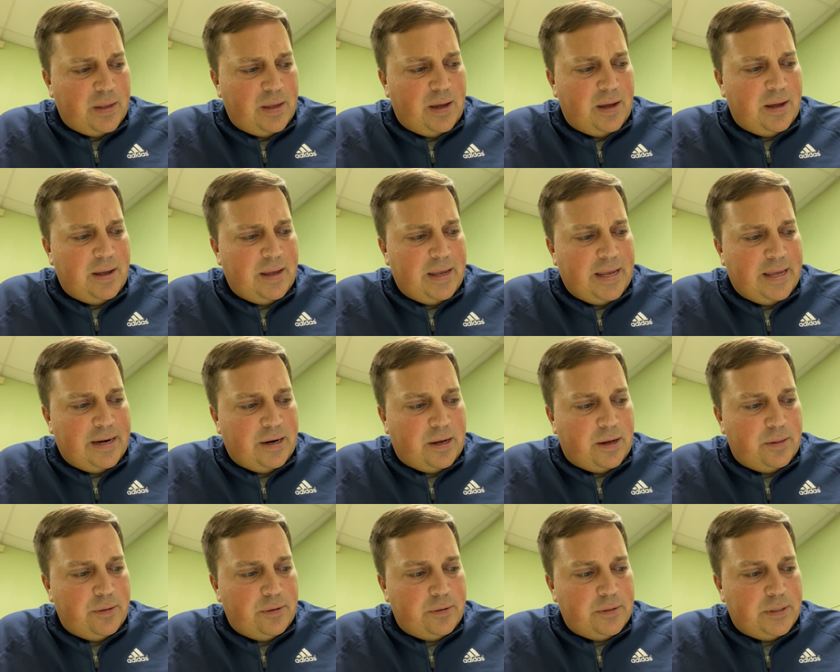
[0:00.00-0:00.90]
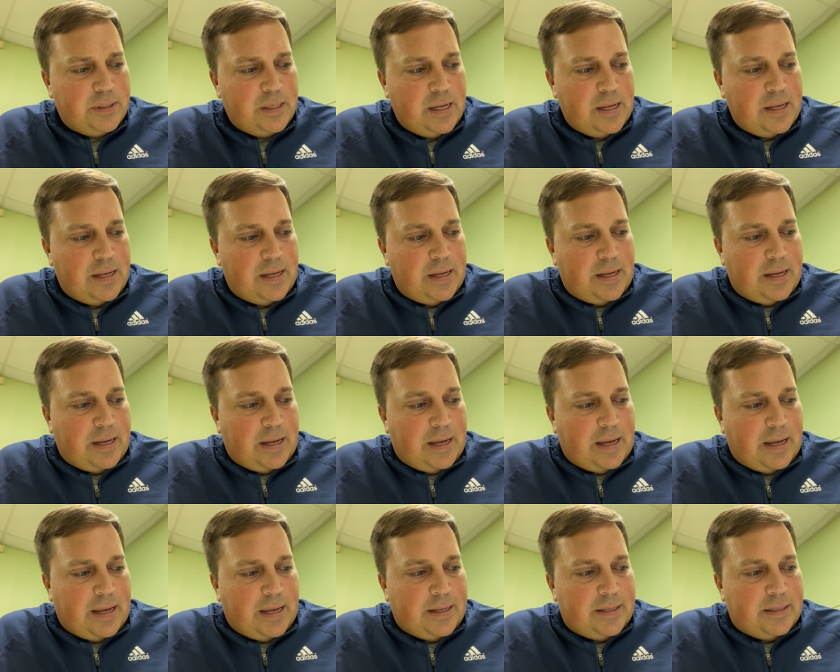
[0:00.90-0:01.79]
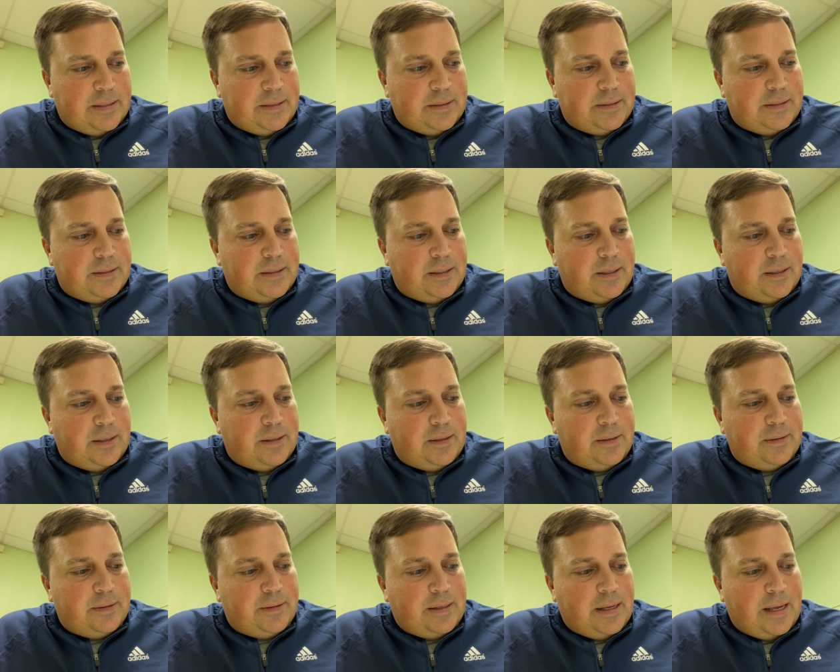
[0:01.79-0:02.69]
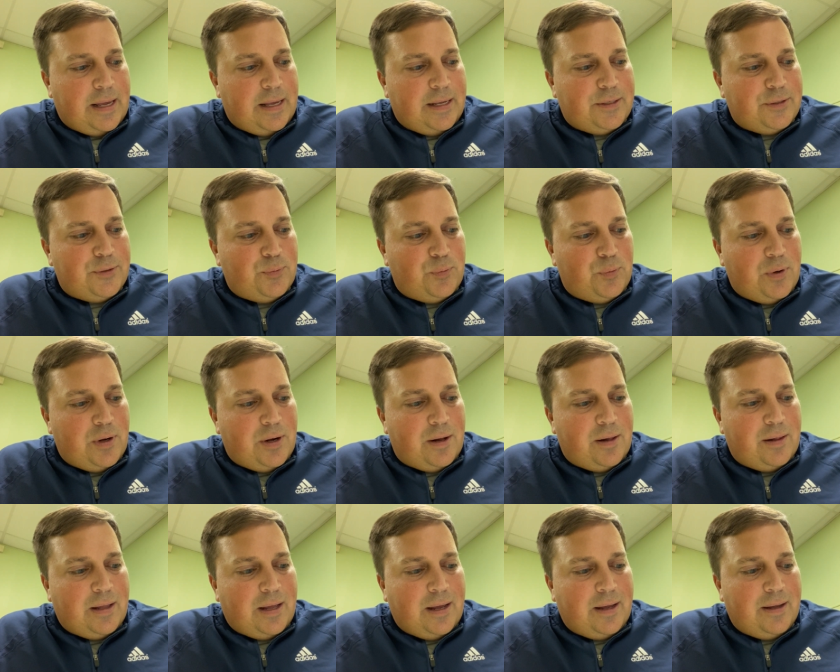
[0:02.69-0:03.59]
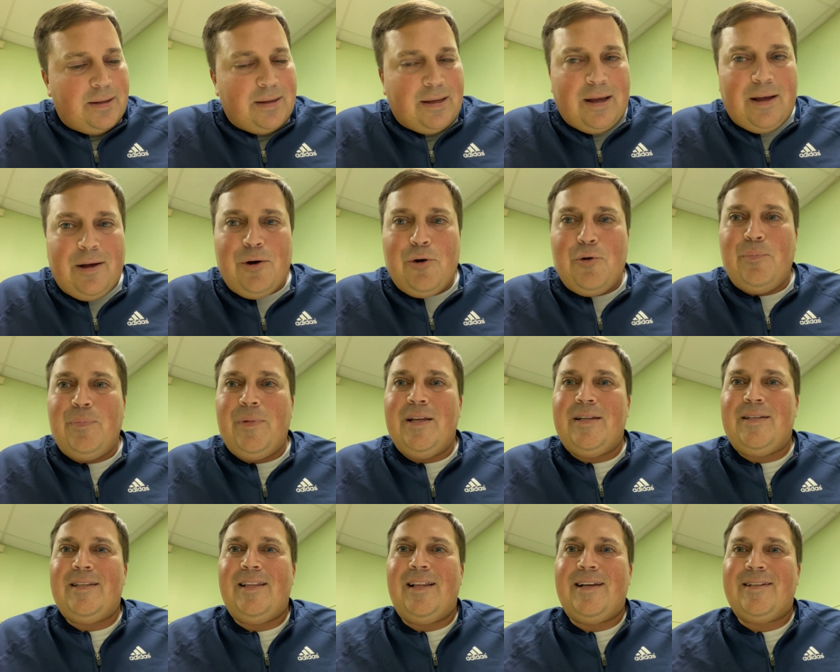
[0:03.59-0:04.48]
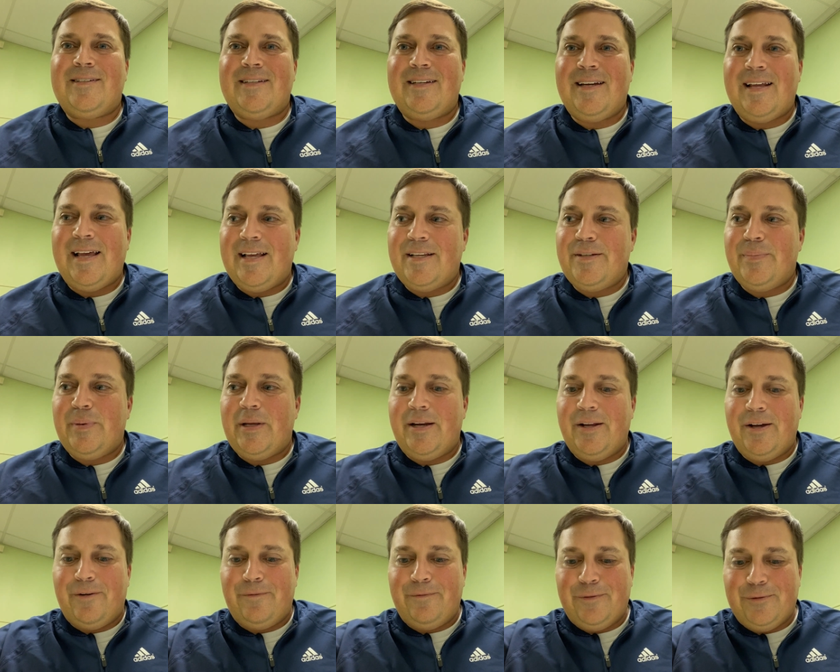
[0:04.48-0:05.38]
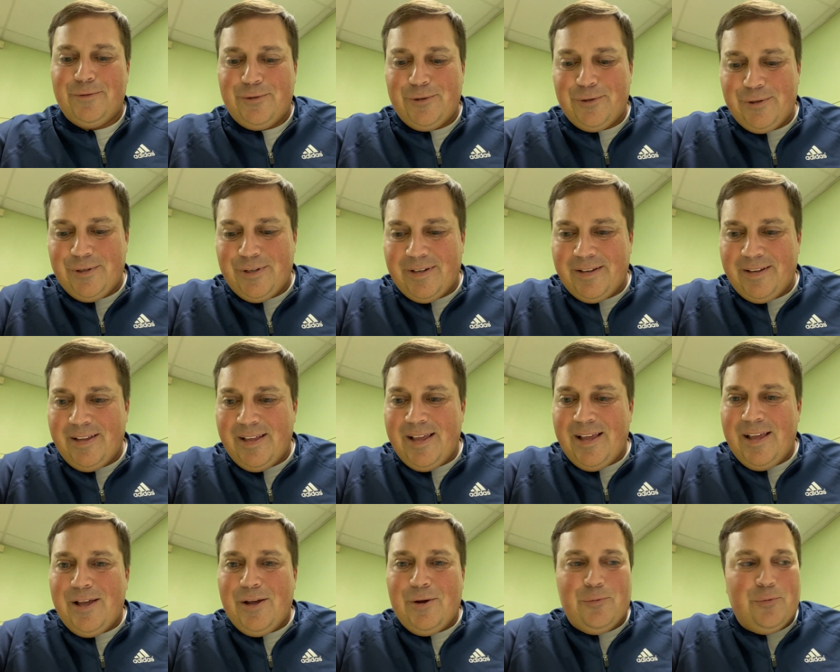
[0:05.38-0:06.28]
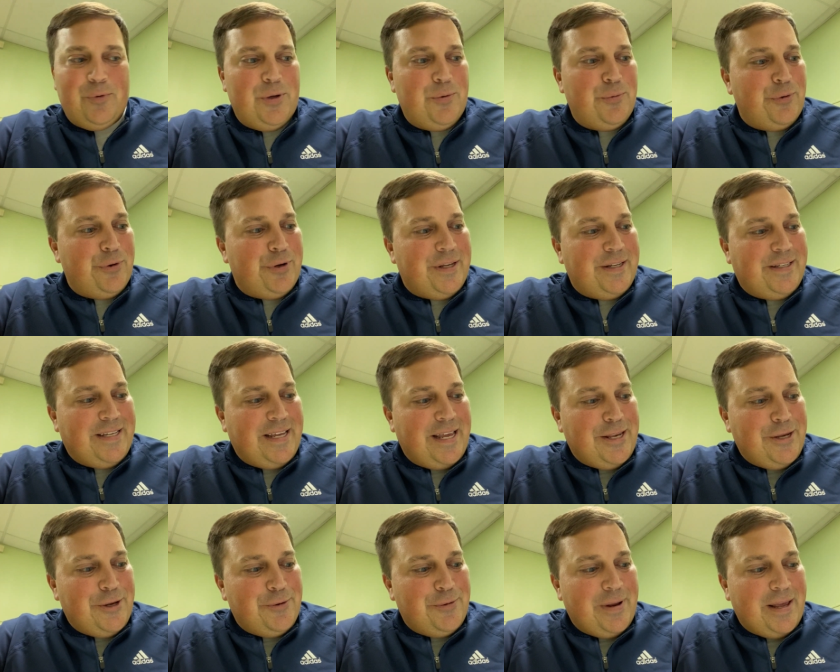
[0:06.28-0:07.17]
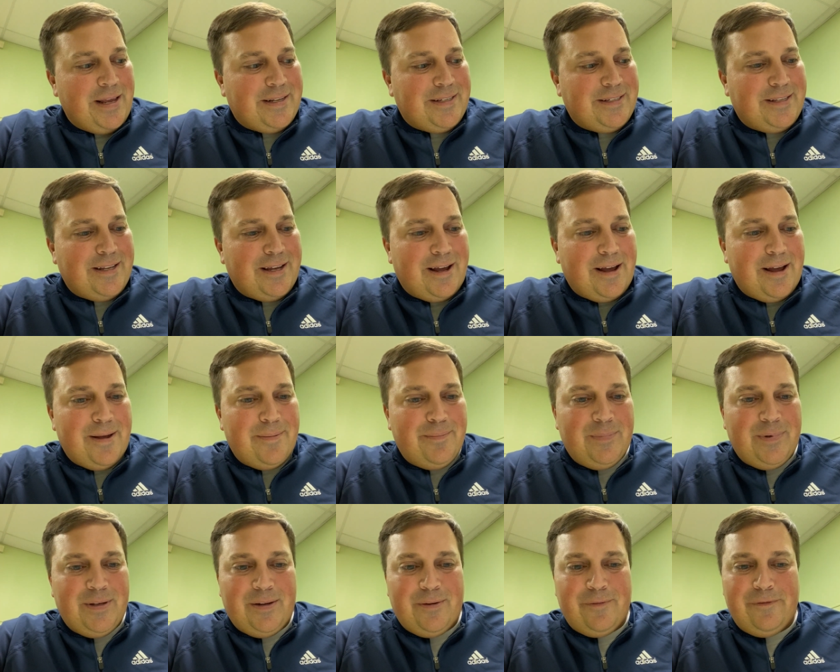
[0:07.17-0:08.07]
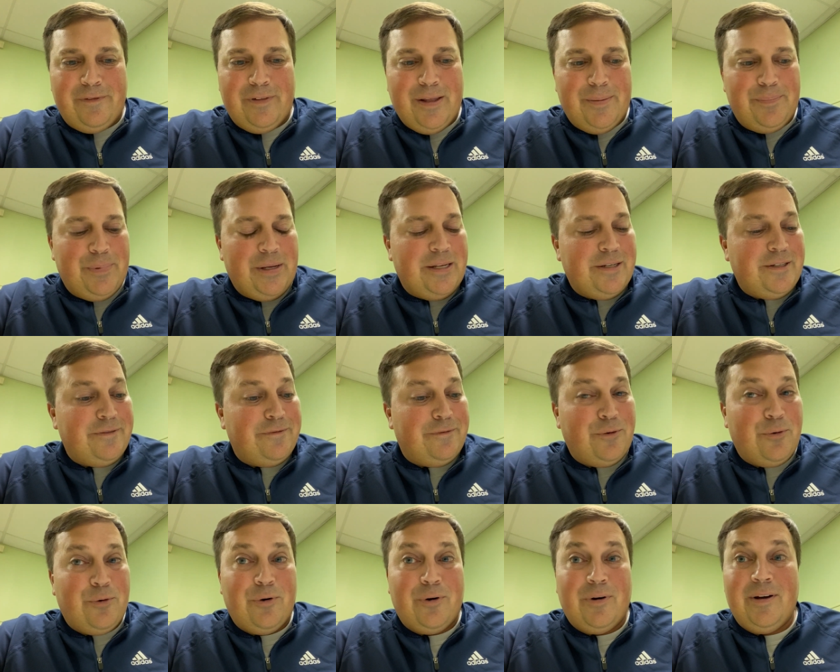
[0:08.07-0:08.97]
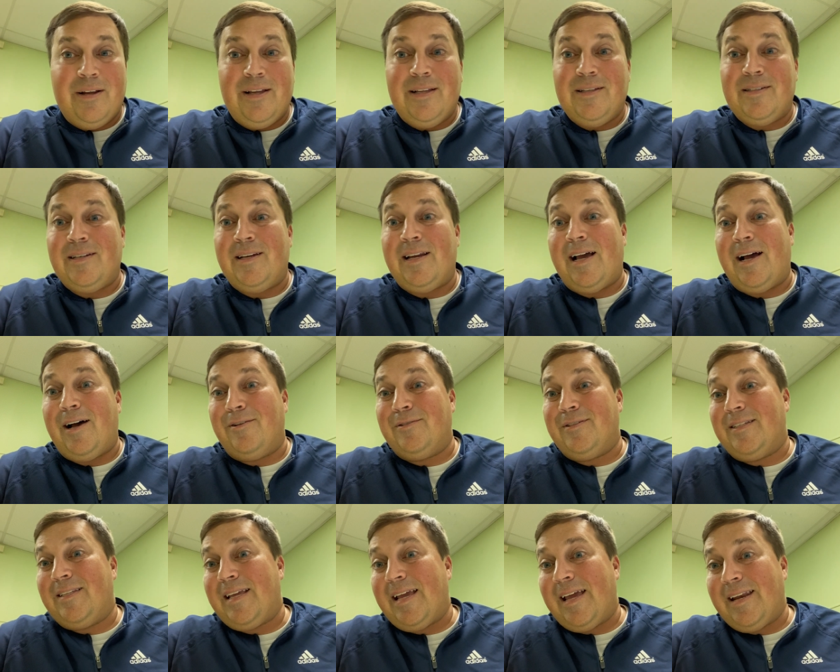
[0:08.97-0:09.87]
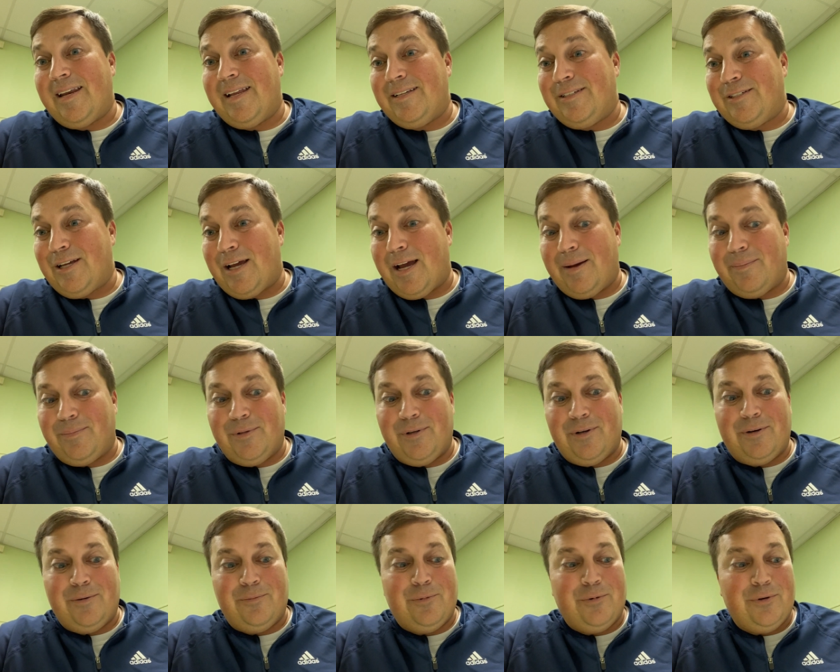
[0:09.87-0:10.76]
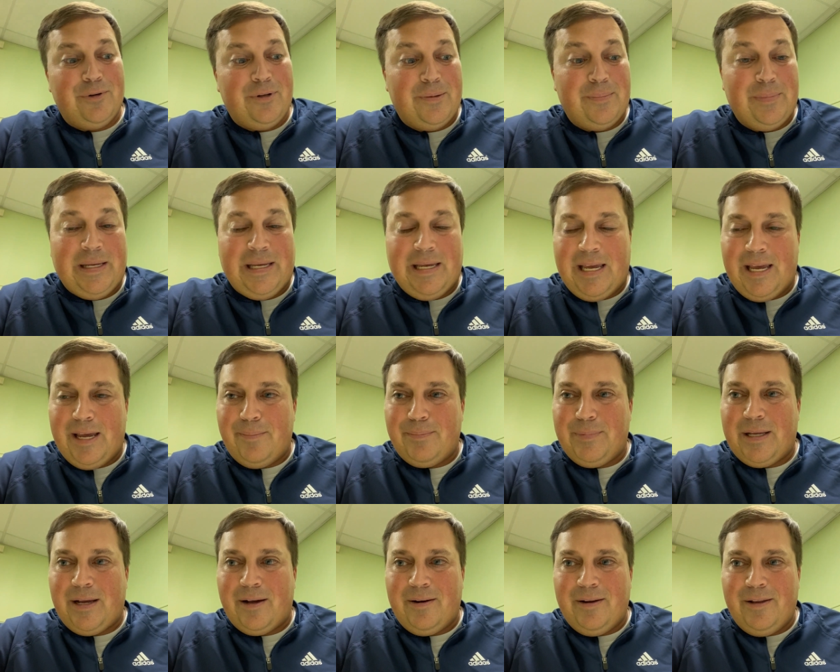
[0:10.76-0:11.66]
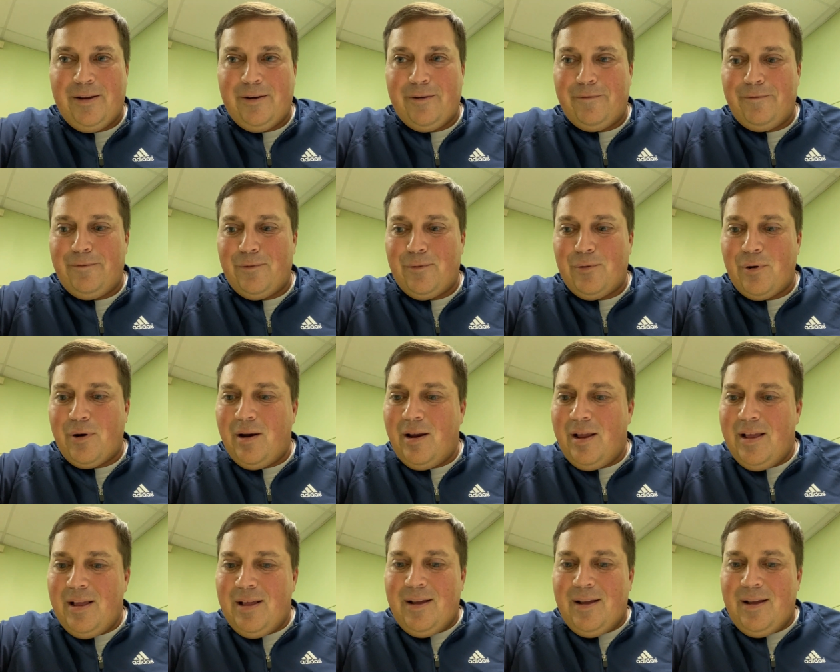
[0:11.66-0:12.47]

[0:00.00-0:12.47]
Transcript: uh, and others as uh, as well. I, I hope this lesson has been helpful to you. We will continue next time. Philippians 4 is an outstanding chapter. We're going to be camped out here for